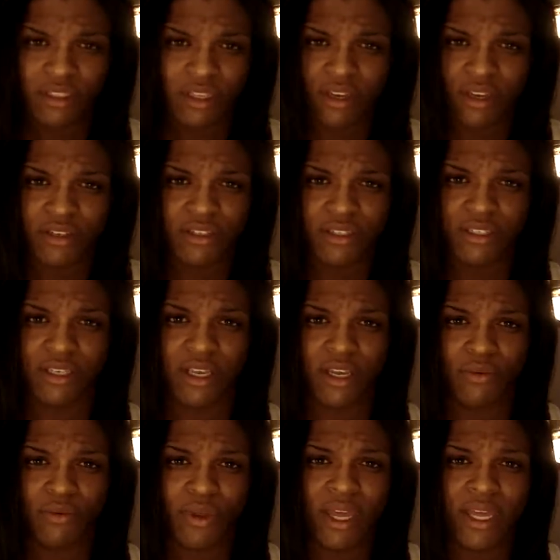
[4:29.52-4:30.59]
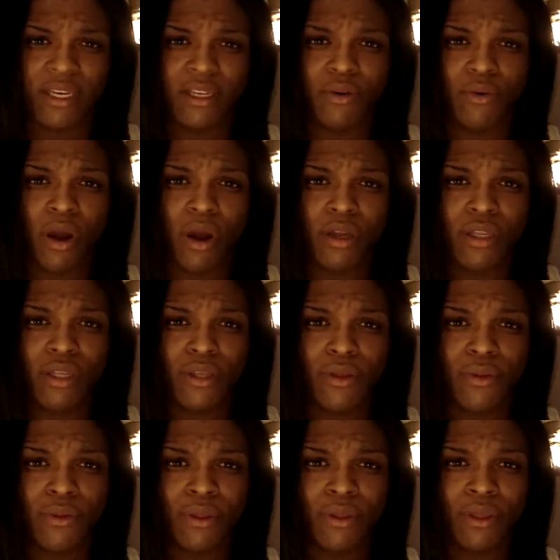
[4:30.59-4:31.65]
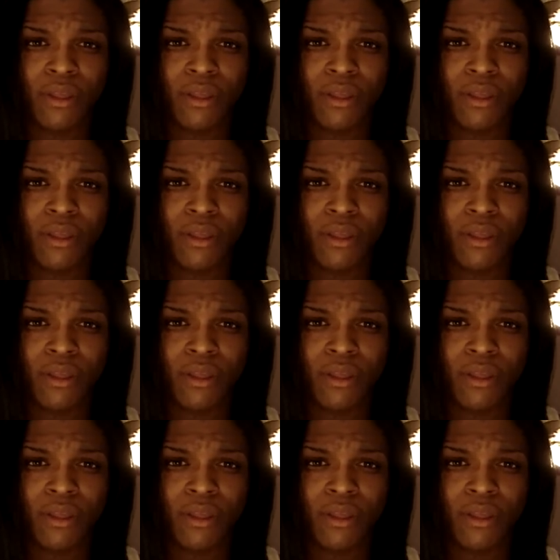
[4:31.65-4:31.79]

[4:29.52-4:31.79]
I don't understand what I did wrong to you.